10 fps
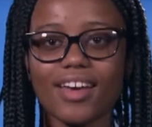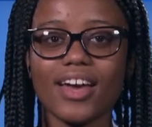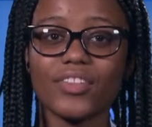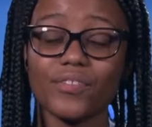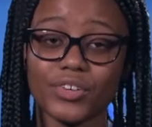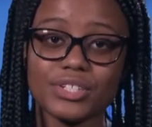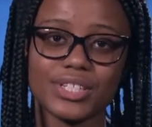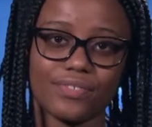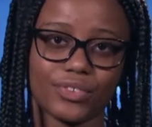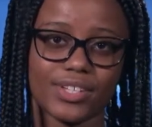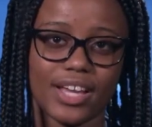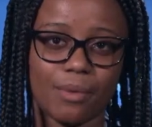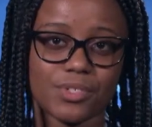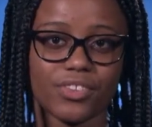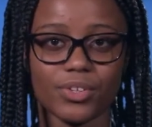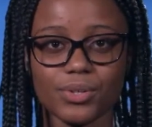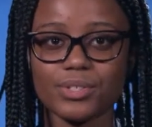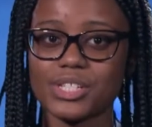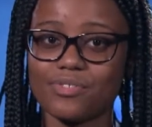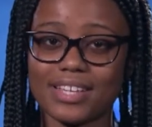In the first of three games, the
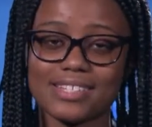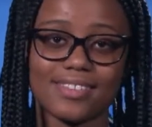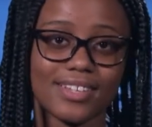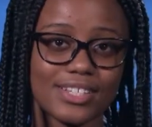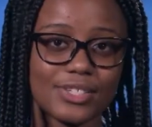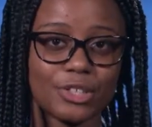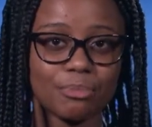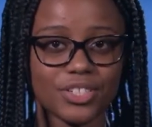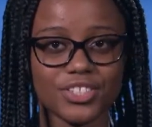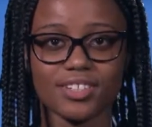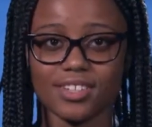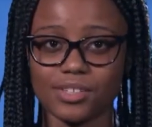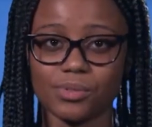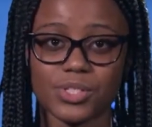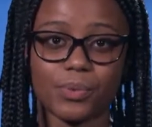Cougars faced the Eastern Michigan Eagles,